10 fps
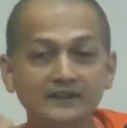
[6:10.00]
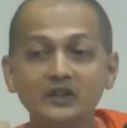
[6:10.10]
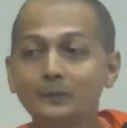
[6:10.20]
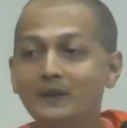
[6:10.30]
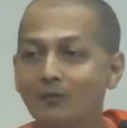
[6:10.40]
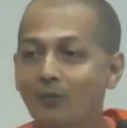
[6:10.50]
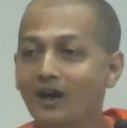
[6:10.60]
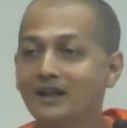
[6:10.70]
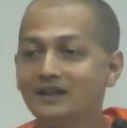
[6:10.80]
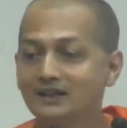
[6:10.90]
this be
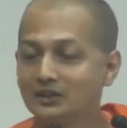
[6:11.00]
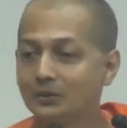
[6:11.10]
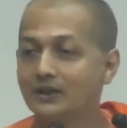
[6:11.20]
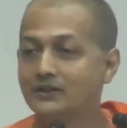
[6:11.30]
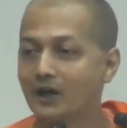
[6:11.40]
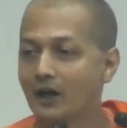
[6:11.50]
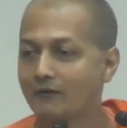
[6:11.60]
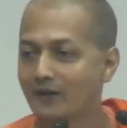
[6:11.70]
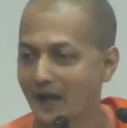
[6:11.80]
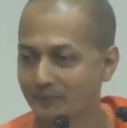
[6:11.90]
one unit
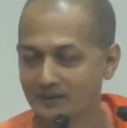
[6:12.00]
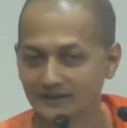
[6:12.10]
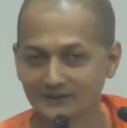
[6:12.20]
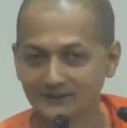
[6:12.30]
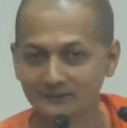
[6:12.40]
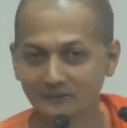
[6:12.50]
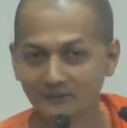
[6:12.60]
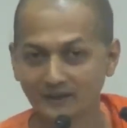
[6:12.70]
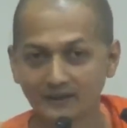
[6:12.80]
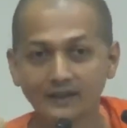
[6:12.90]
of happiness.
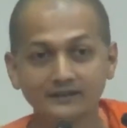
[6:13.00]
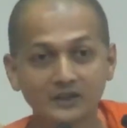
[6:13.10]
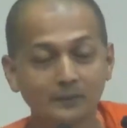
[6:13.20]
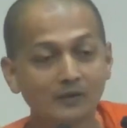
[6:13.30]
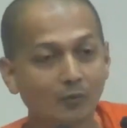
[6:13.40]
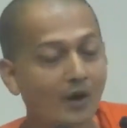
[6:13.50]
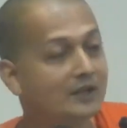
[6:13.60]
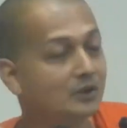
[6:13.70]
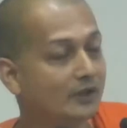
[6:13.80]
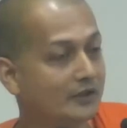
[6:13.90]
Let this be
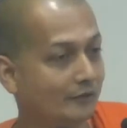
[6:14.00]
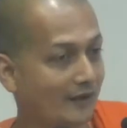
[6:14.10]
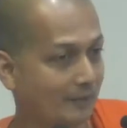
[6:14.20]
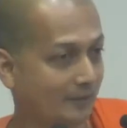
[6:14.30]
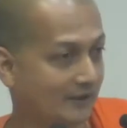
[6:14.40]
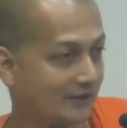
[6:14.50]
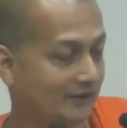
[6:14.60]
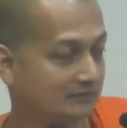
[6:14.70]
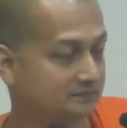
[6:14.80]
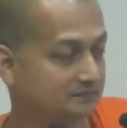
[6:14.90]
one unit of
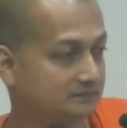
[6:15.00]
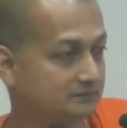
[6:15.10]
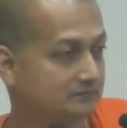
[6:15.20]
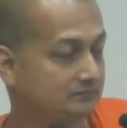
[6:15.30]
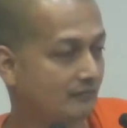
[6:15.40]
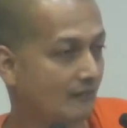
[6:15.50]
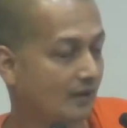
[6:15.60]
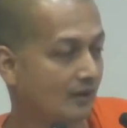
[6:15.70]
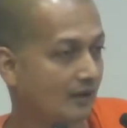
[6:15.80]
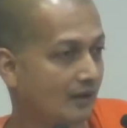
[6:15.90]
happiness.
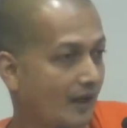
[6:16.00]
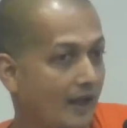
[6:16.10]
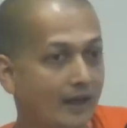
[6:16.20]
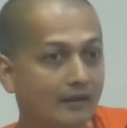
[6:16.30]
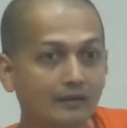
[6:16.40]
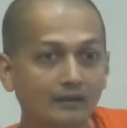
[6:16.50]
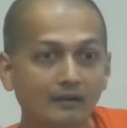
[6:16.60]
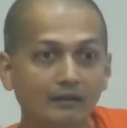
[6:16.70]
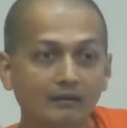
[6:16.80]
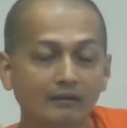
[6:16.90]
And
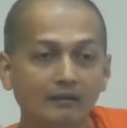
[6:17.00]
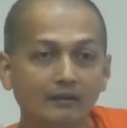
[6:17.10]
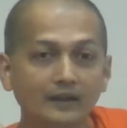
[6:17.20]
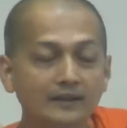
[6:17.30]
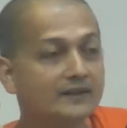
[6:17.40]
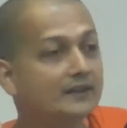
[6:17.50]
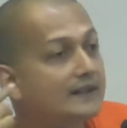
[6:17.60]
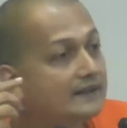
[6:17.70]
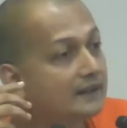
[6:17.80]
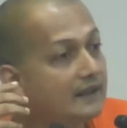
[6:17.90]
then they say,
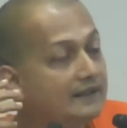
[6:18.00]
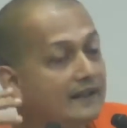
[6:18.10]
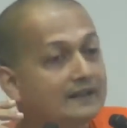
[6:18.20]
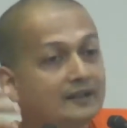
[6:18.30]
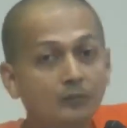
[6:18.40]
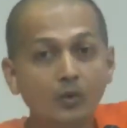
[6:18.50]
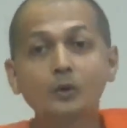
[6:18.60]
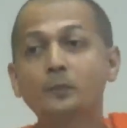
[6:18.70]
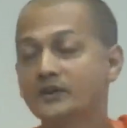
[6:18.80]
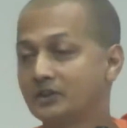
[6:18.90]
is anything
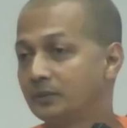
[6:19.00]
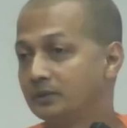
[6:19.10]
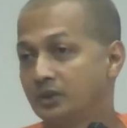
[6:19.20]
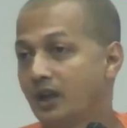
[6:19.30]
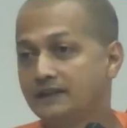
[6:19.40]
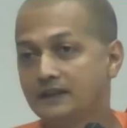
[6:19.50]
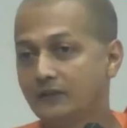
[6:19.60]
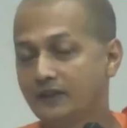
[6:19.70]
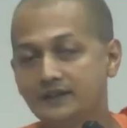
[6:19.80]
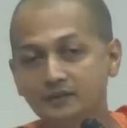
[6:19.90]
more possible? We can't think
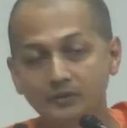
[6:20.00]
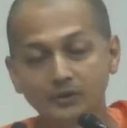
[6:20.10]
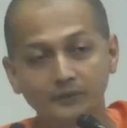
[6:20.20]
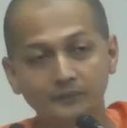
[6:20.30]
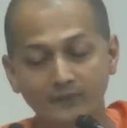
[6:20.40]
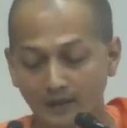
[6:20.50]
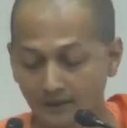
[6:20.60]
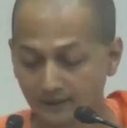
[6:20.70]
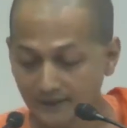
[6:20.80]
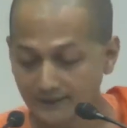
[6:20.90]
of anything more.
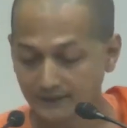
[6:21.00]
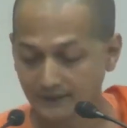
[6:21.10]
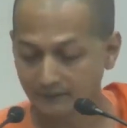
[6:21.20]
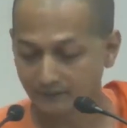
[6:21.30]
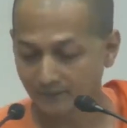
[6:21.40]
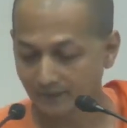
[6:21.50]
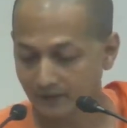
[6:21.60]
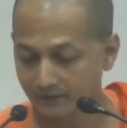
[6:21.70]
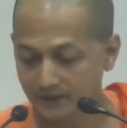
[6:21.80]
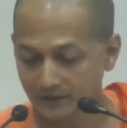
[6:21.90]
They say, they
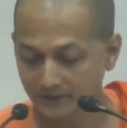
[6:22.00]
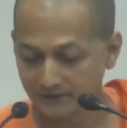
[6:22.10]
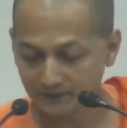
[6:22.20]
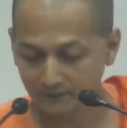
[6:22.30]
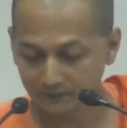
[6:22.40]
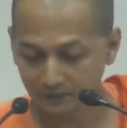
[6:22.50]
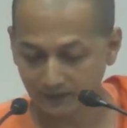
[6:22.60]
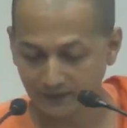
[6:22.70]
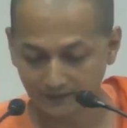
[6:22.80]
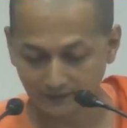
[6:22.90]
have a very interesting way of
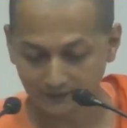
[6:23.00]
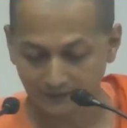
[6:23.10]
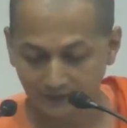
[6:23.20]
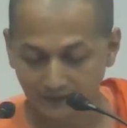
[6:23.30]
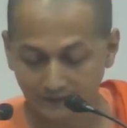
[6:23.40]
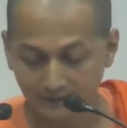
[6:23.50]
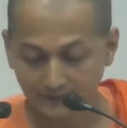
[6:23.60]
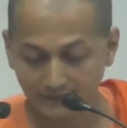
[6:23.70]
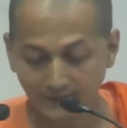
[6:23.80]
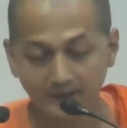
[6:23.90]
looking at it. They
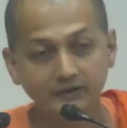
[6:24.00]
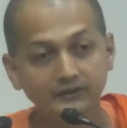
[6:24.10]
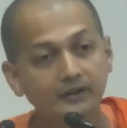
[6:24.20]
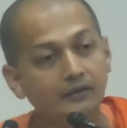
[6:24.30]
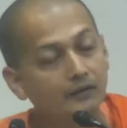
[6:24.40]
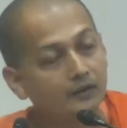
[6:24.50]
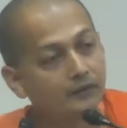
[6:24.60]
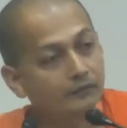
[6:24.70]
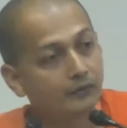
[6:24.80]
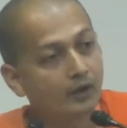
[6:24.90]
say that
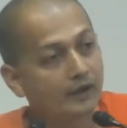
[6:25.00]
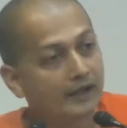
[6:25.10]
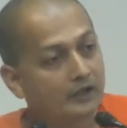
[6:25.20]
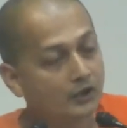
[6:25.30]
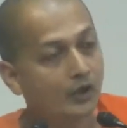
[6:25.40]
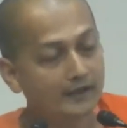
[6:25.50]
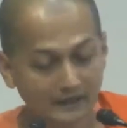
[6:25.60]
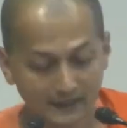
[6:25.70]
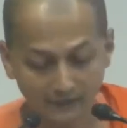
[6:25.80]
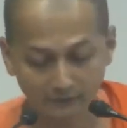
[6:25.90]
for enjoying
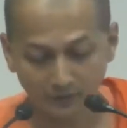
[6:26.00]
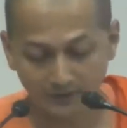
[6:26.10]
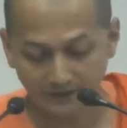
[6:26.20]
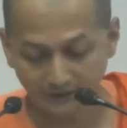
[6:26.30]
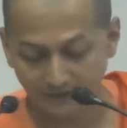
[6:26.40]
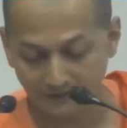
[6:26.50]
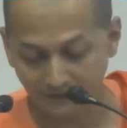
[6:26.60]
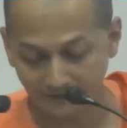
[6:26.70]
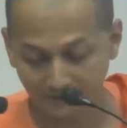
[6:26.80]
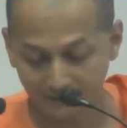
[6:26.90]
life, you need three
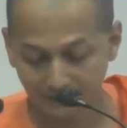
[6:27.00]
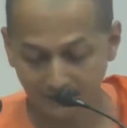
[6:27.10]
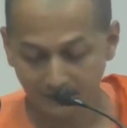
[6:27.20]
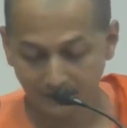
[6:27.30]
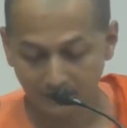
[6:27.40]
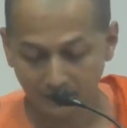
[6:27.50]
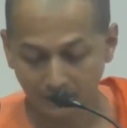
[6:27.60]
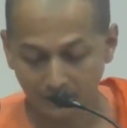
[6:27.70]
things. You